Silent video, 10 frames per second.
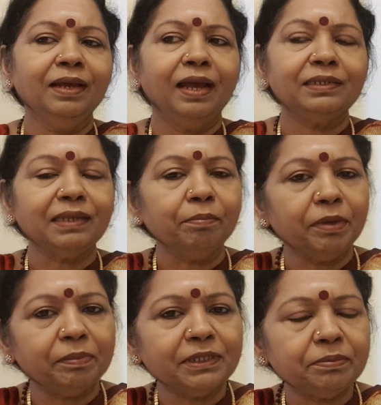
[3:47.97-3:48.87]
and some
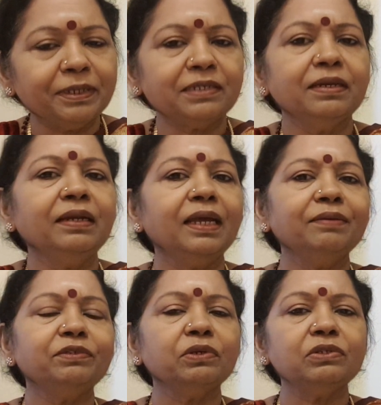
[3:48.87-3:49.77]
people's personal
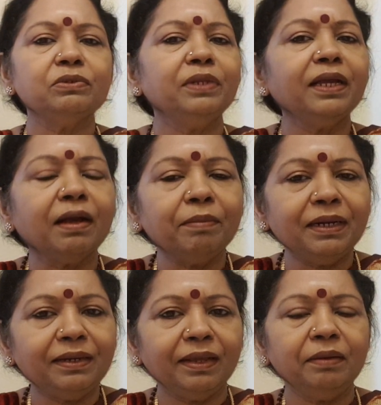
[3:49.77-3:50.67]
lives also, they come
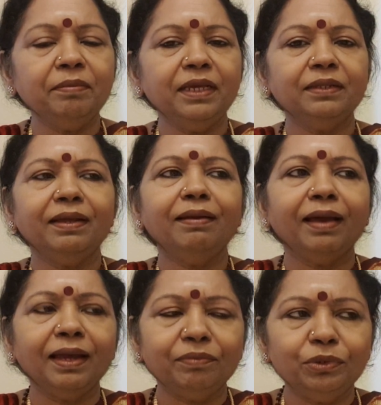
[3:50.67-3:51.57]
and tell me, then
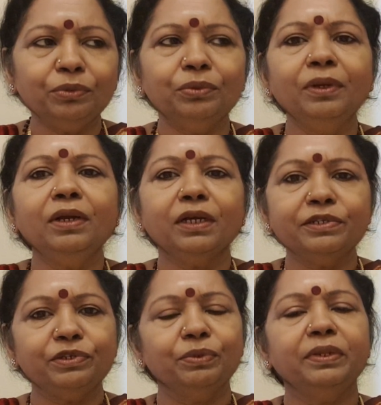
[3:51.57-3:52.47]
I have to
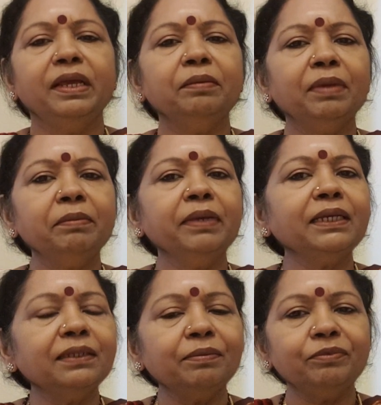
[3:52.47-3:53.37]
console them and
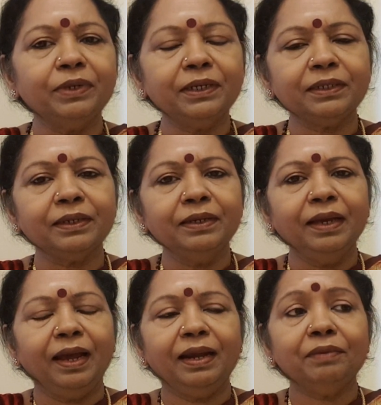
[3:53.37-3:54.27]
make them work,
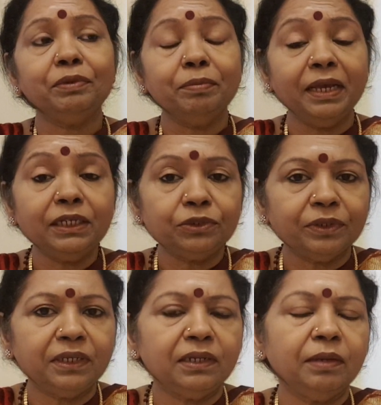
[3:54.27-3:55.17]
and I have to make
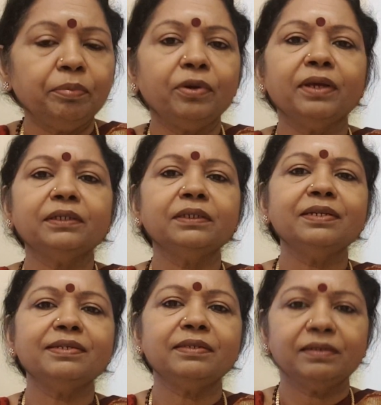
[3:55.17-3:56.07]
sure that the production
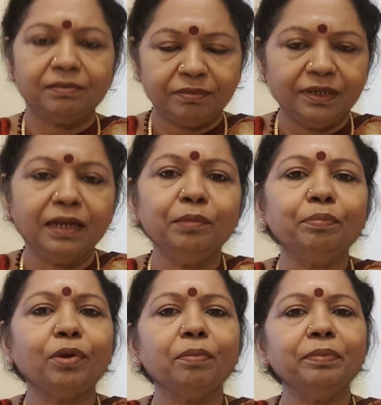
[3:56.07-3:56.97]
is
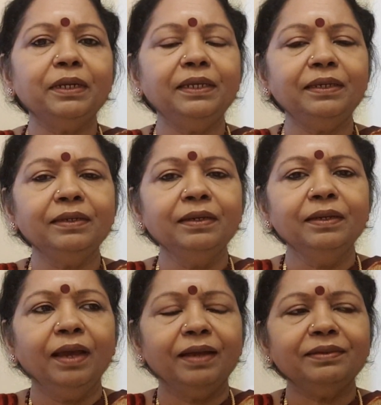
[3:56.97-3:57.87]
done properly.
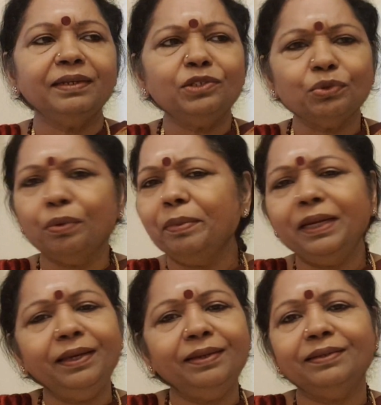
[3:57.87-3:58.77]
And then so
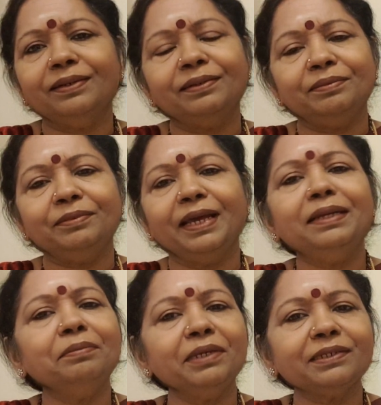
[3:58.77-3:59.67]
many
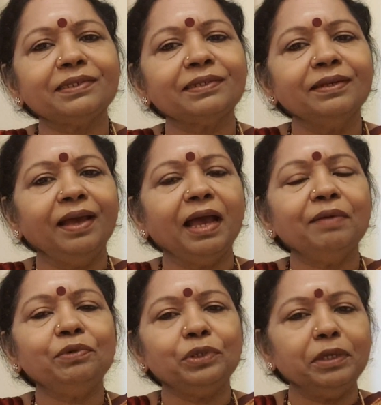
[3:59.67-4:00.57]
dynamics, I
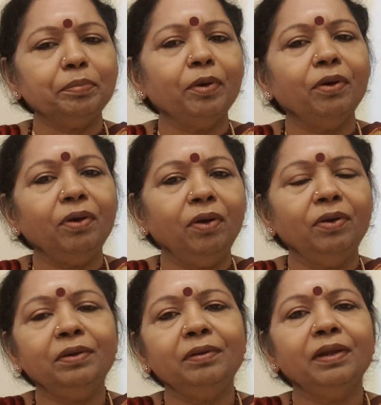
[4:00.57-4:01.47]
have to keep
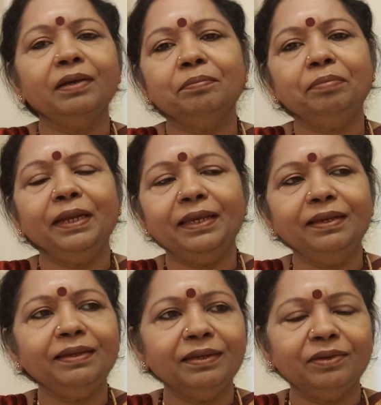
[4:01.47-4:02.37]
on
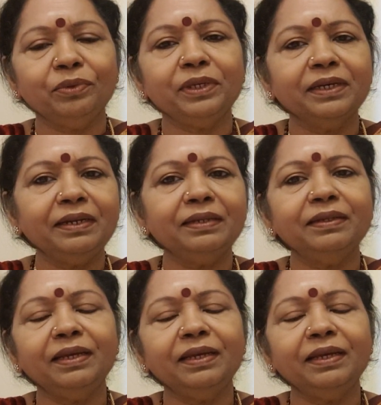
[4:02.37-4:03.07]
playing, here and